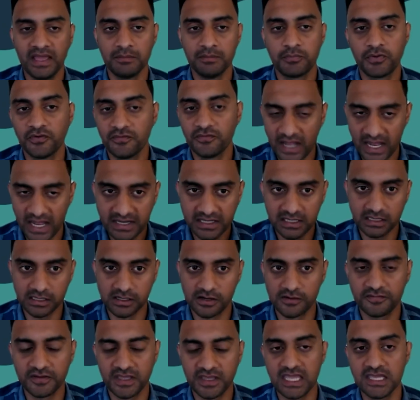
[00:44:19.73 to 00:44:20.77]
and provide
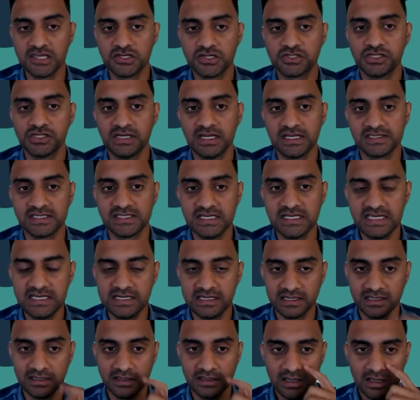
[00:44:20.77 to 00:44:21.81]
clarification as
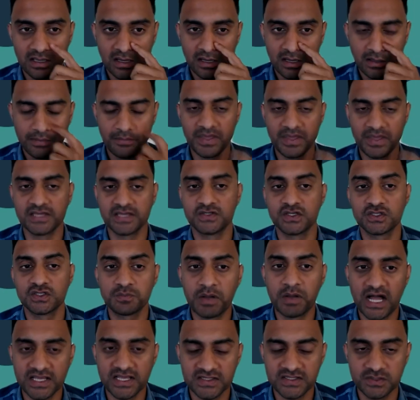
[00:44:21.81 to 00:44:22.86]
needed because it's
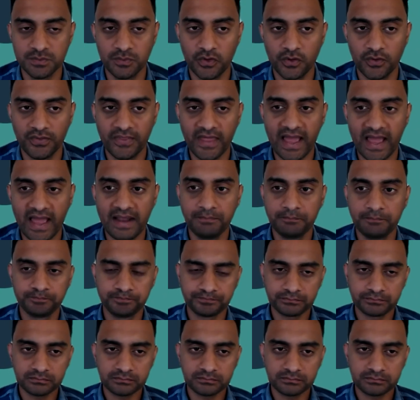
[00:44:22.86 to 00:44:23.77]
possible that